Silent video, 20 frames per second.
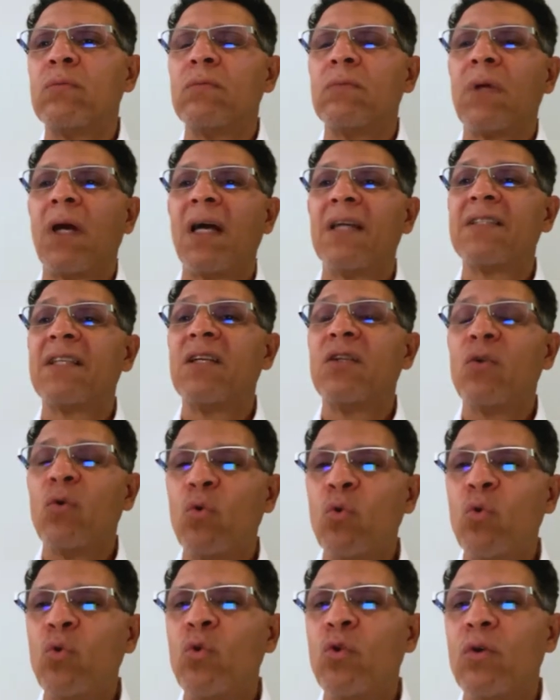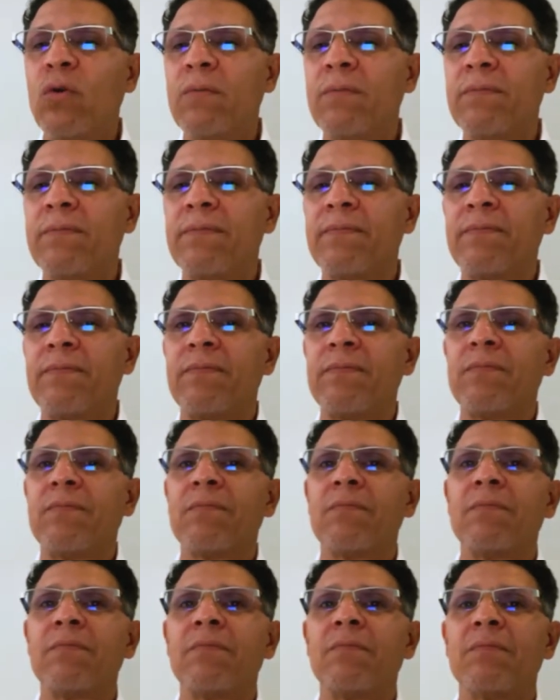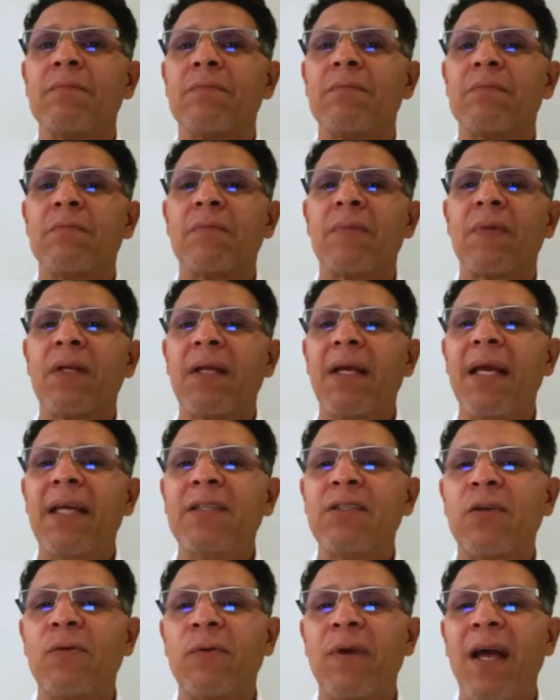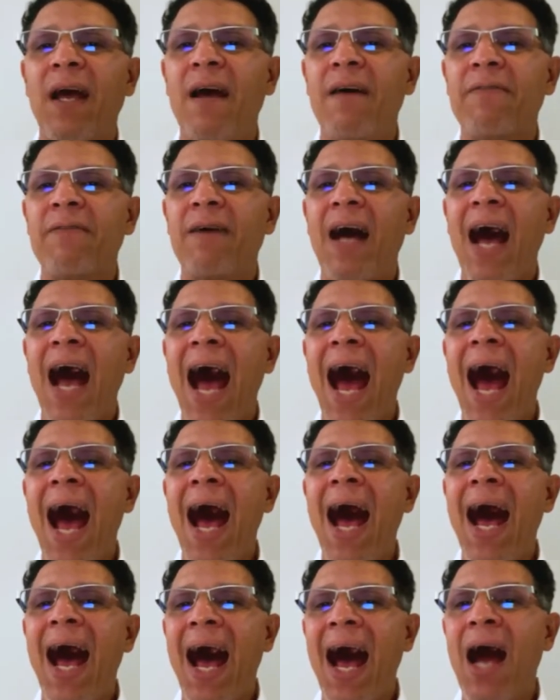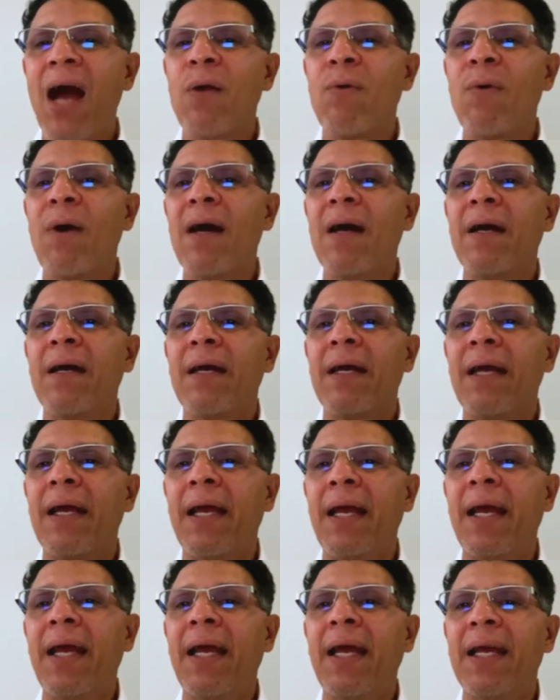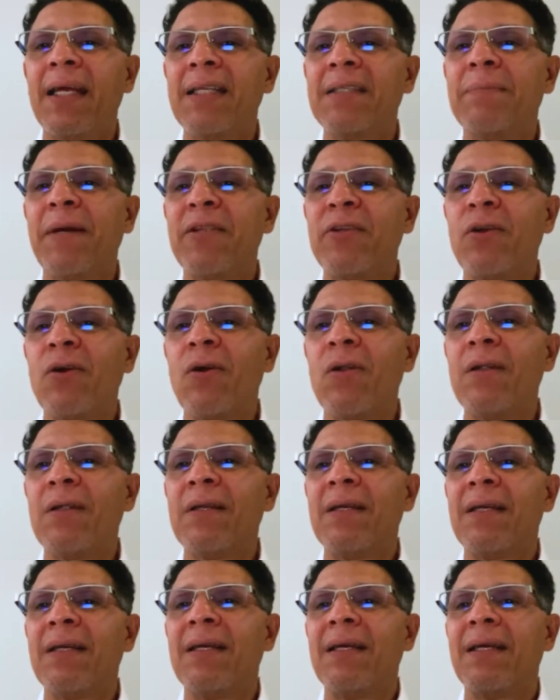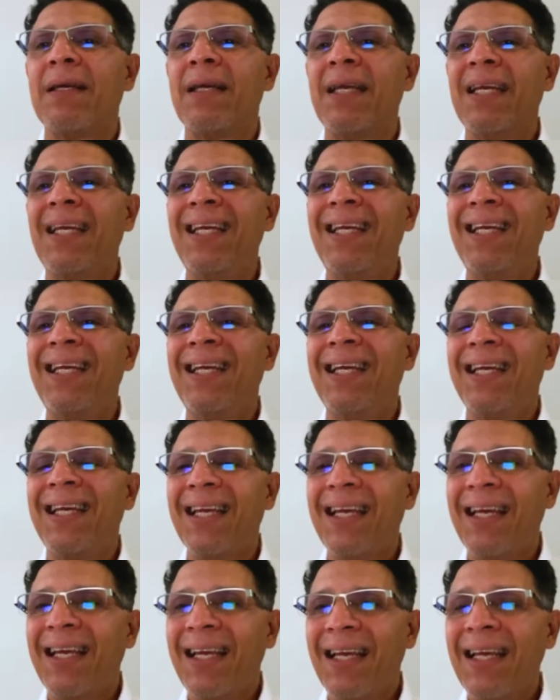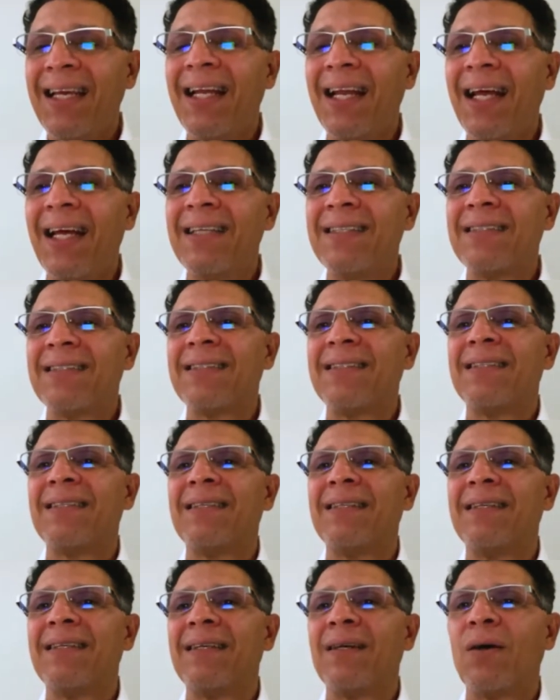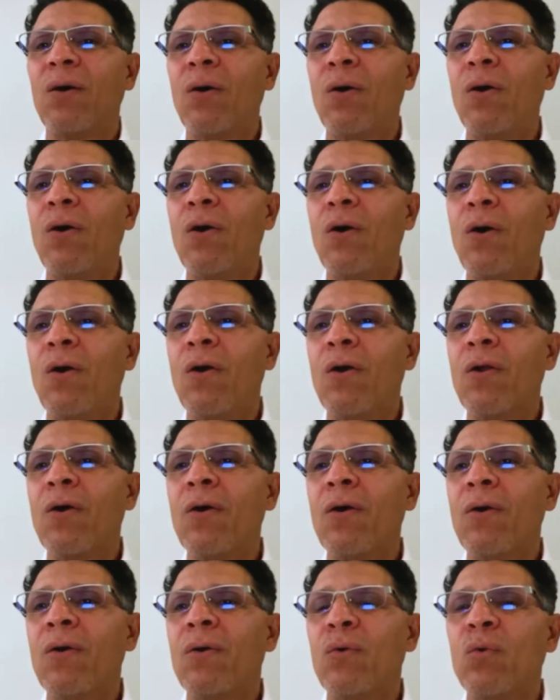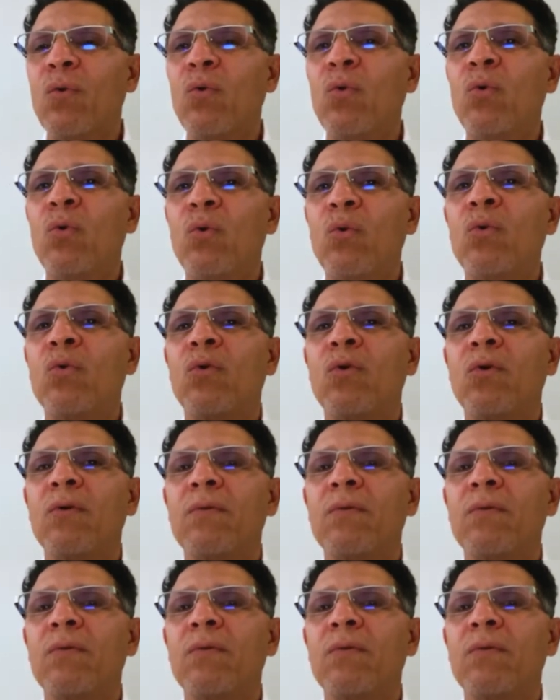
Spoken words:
as in uno. Okay, so we have A, agua, E, español, I, inglés, O, oro, U, uno.